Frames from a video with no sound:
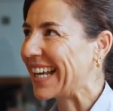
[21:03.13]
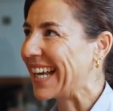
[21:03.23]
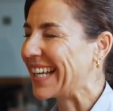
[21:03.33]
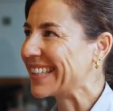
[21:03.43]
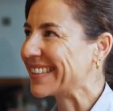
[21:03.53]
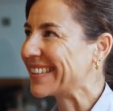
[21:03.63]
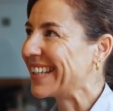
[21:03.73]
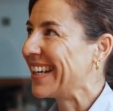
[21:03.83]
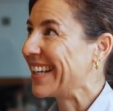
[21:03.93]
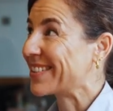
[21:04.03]
And
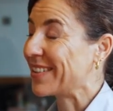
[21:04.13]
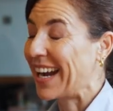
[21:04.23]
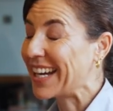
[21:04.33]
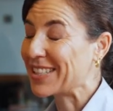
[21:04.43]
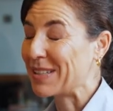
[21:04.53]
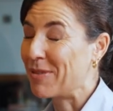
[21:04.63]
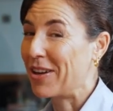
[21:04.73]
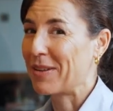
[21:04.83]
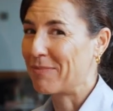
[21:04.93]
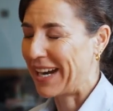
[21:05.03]
so I actually
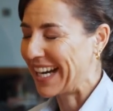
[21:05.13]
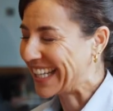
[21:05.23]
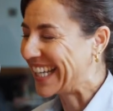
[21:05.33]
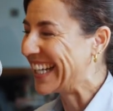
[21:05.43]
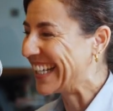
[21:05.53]
bought a bike